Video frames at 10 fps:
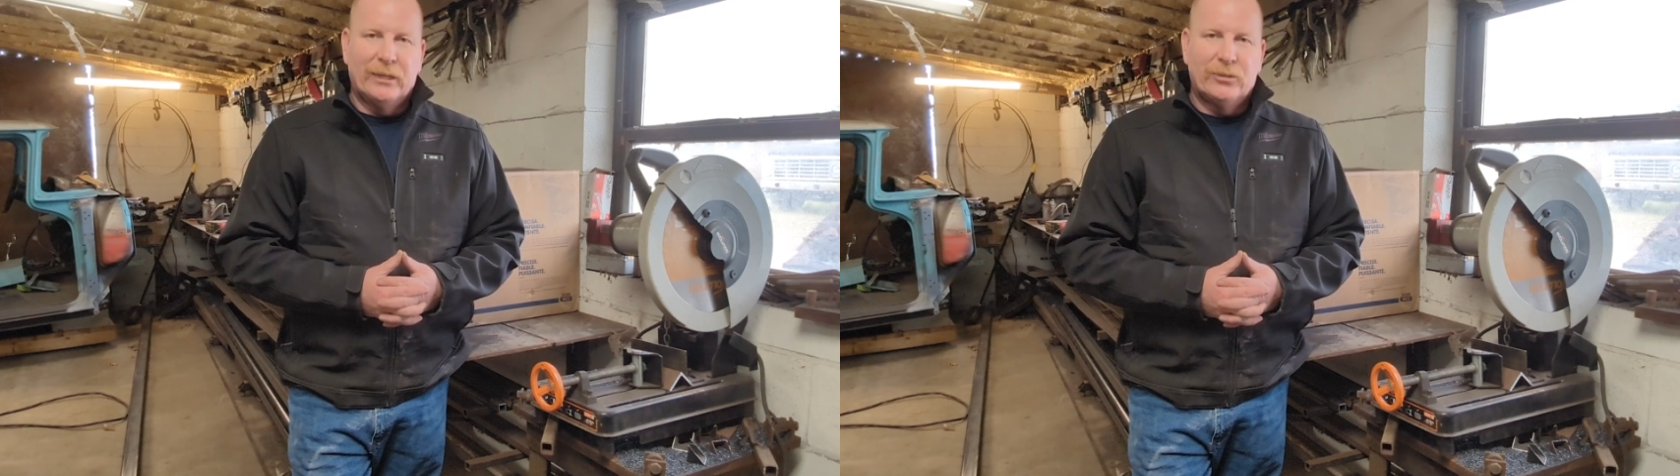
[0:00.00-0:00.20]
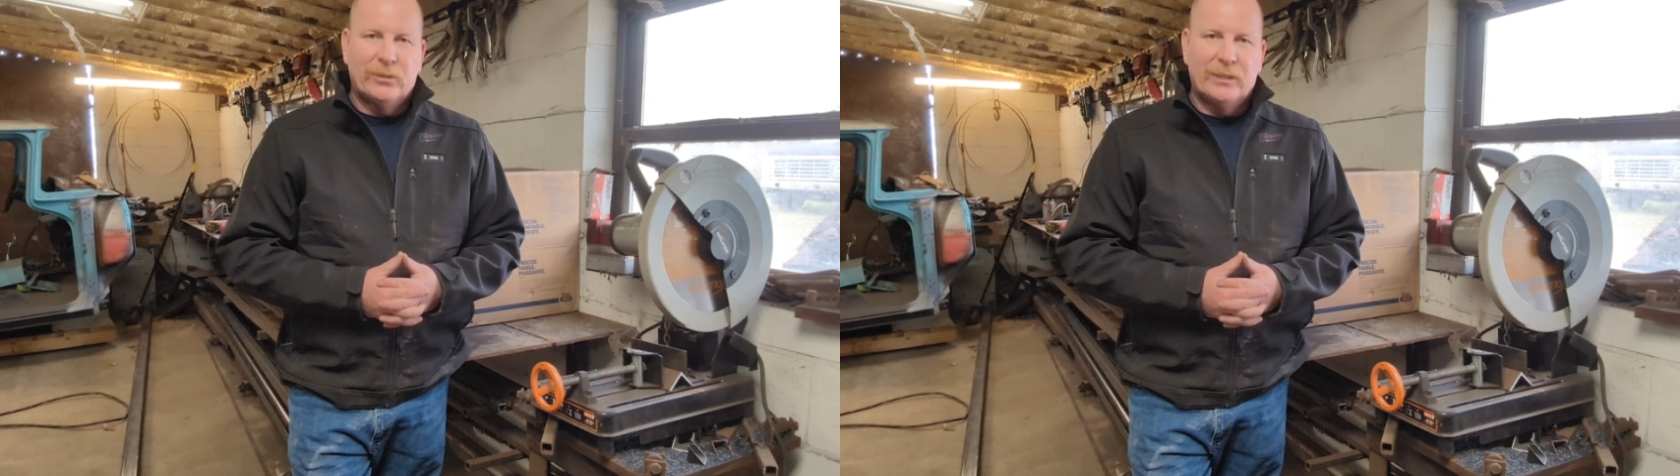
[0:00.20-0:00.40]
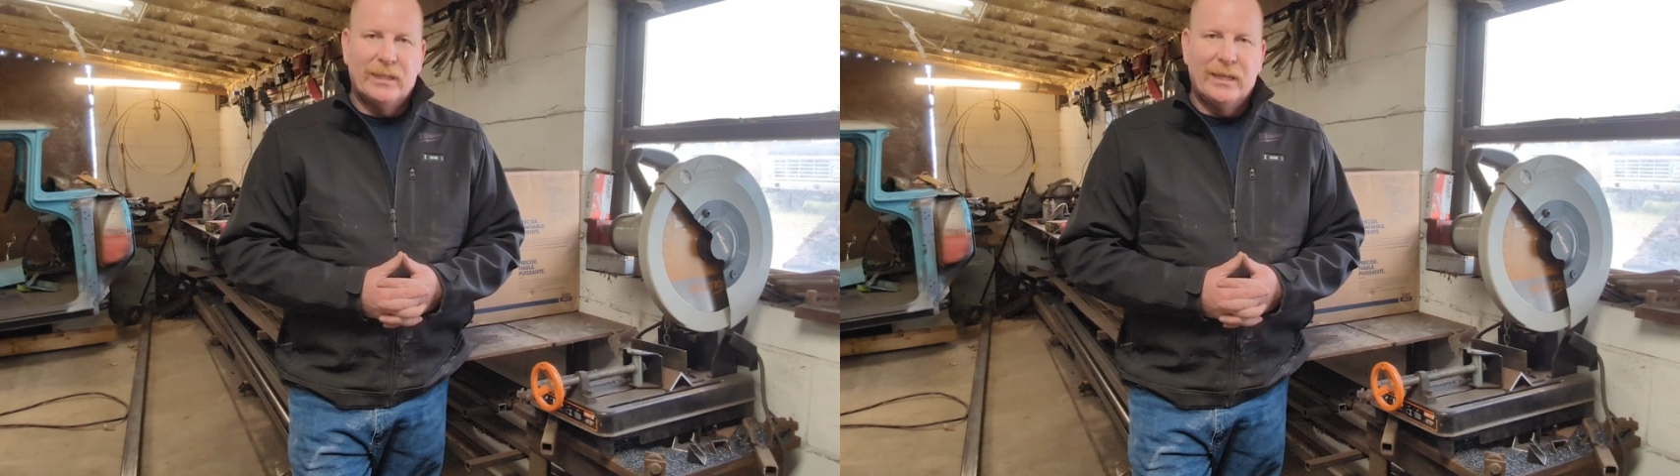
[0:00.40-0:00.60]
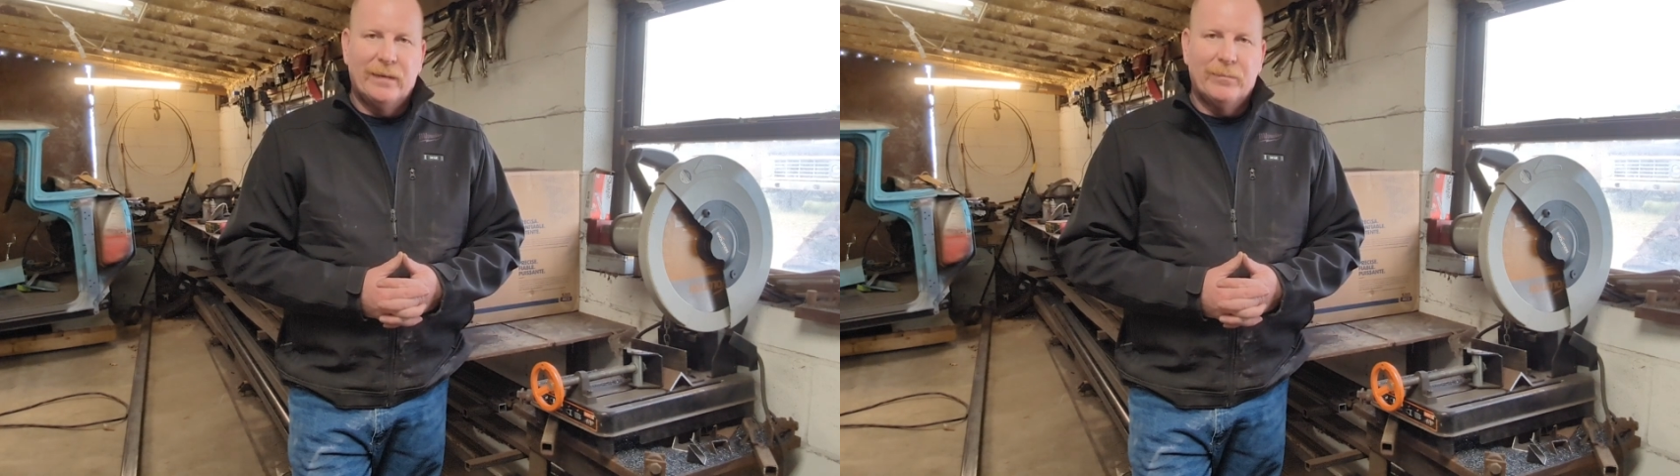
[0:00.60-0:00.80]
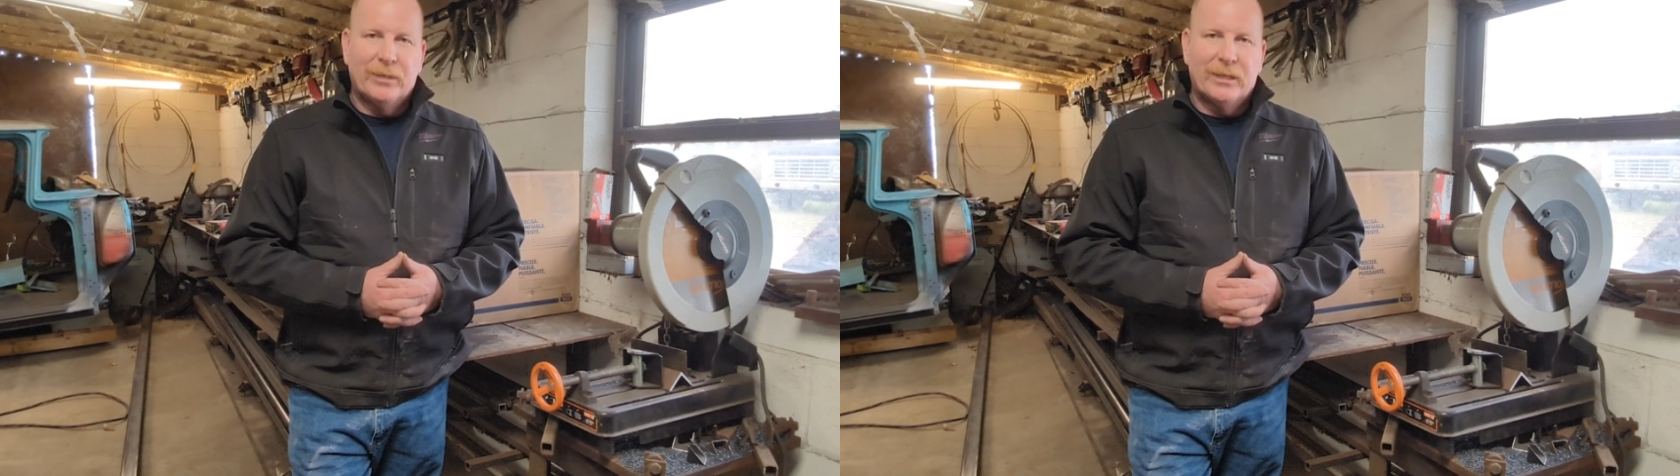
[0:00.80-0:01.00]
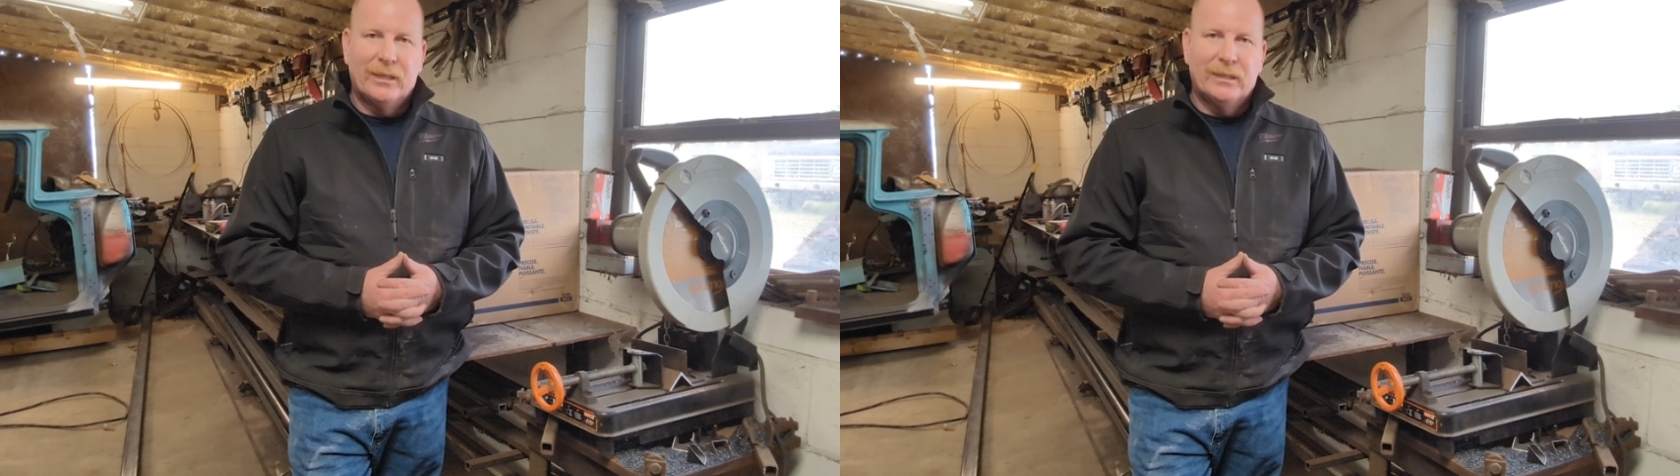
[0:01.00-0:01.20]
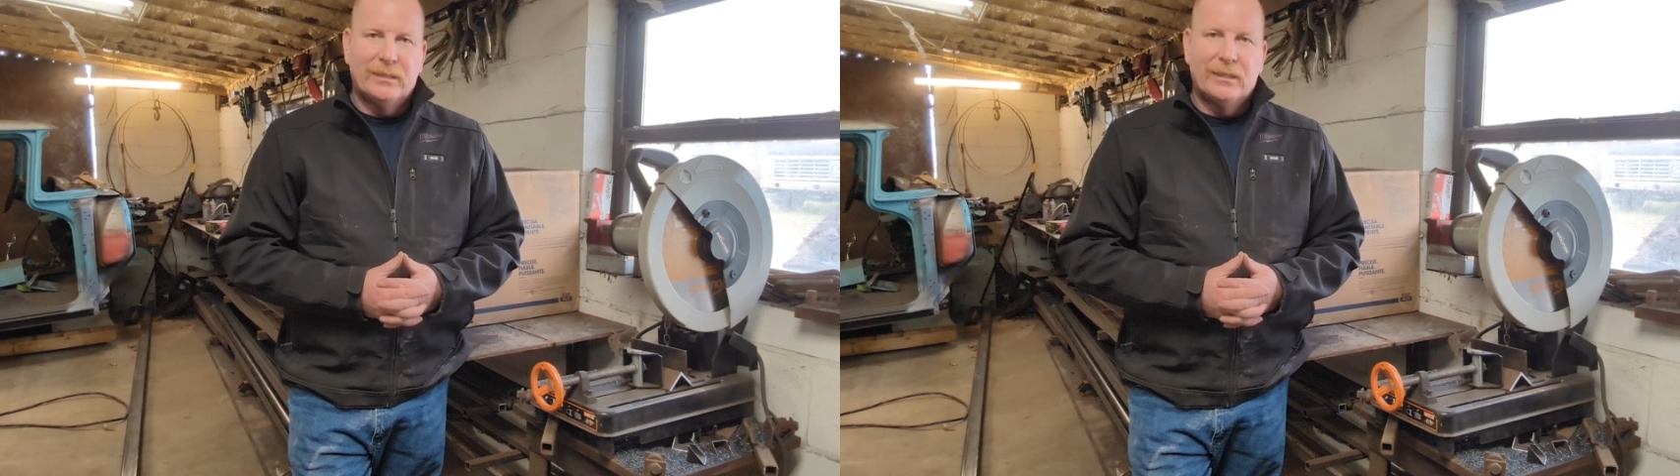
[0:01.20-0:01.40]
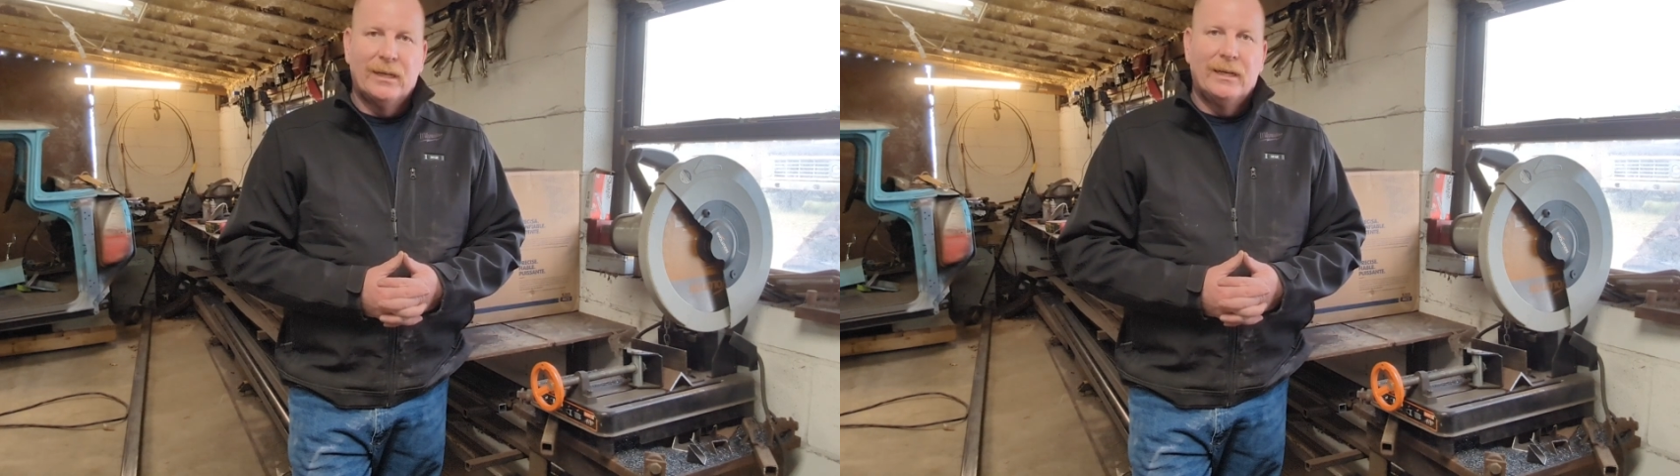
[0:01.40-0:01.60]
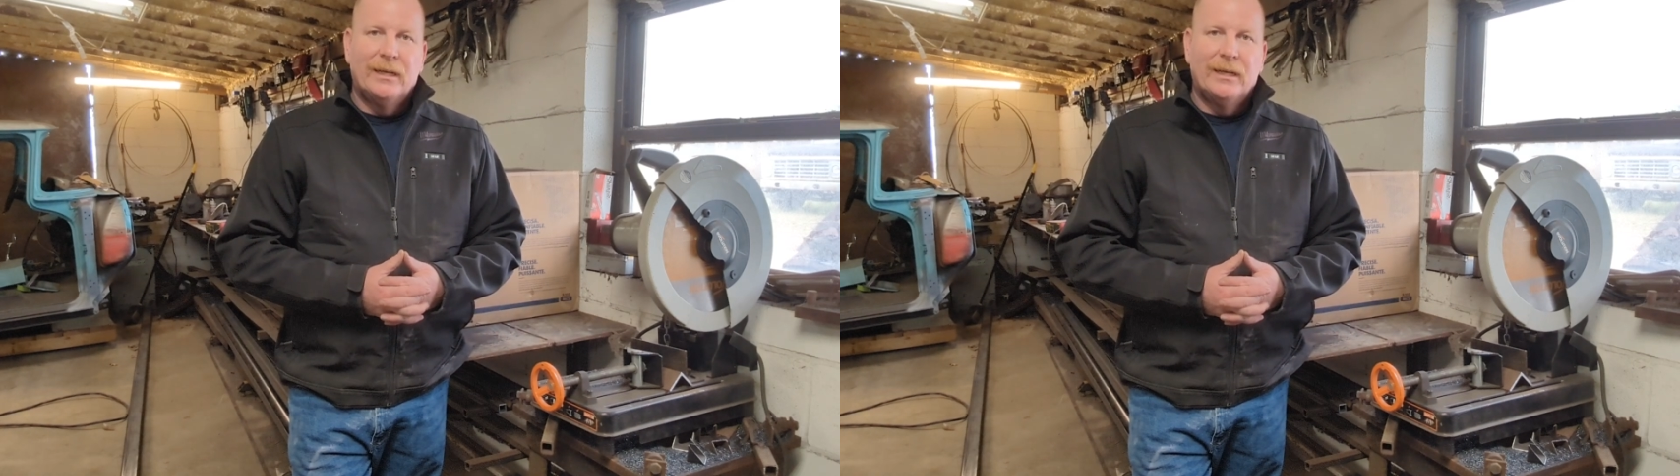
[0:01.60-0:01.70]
interested in it because